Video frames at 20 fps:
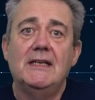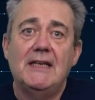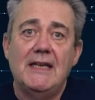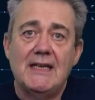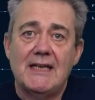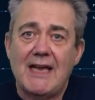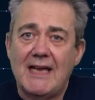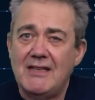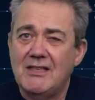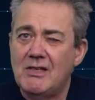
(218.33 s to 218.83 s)
In
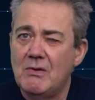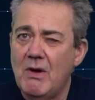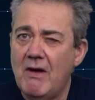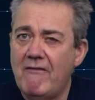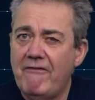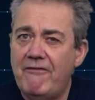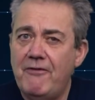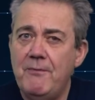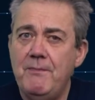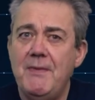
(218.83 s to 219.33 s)
case you
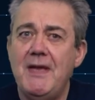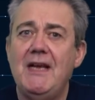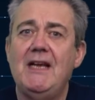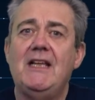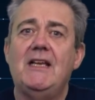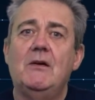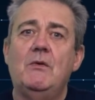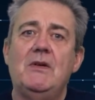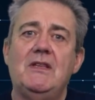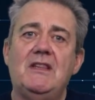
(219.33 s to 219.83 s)
aren't
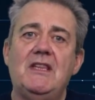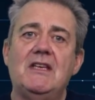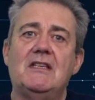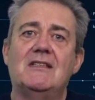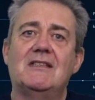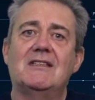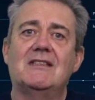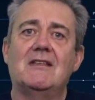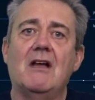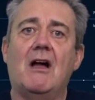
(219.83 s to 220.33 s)
familiar with this
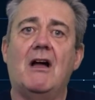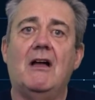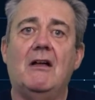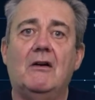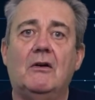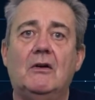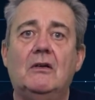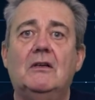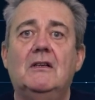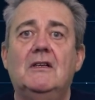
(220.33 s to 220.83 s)

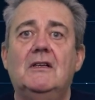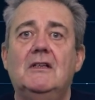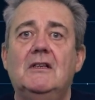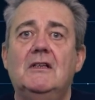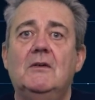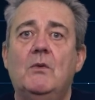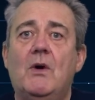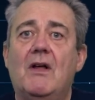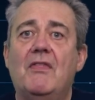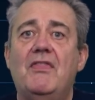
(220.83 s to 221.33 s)
style,
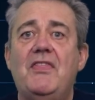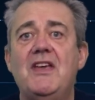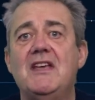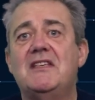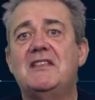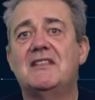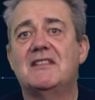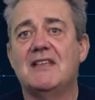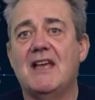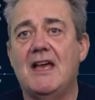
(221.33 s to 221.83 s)
what
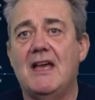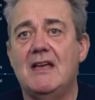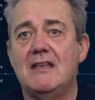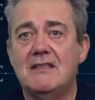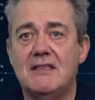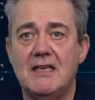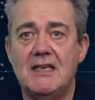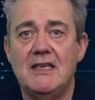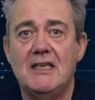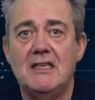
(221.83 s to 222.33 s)
this
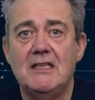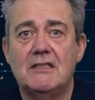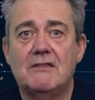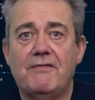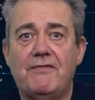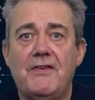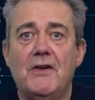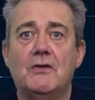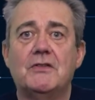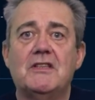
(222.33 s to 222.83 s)
says is
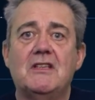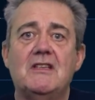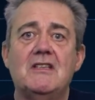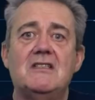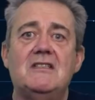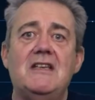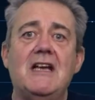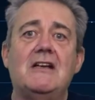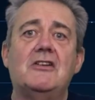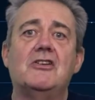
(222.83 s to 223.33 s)
filter
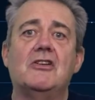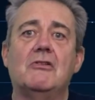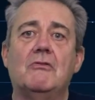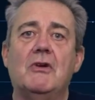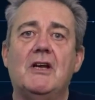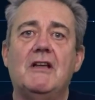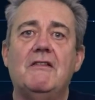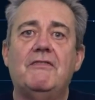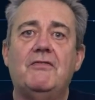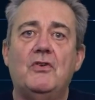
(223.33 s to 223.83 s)
this
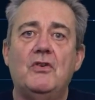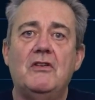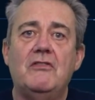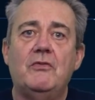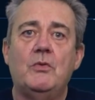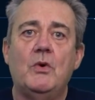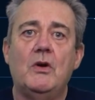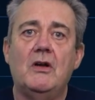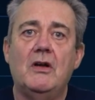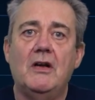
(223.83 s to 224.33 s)
dictionary full of
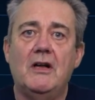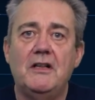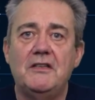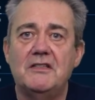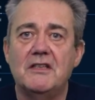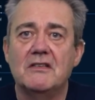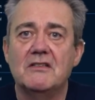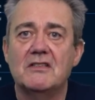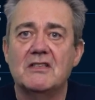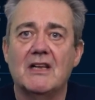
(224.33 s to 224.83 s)

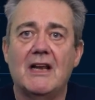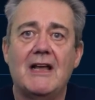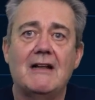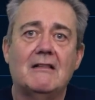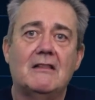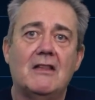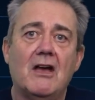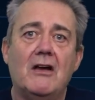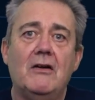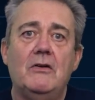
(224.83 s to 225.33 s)
words and
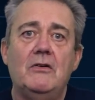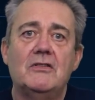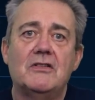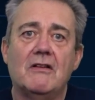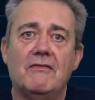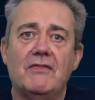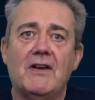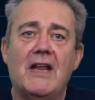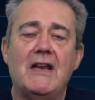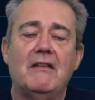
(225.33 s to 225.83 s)
select those
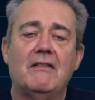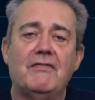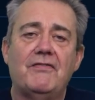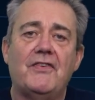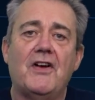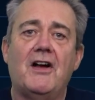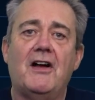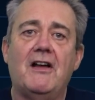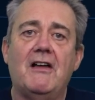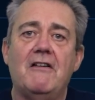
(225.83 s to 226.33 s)
of length
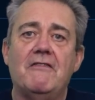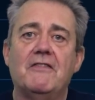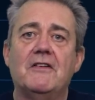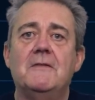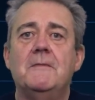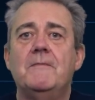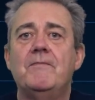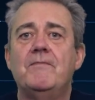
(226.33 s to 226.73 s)
5.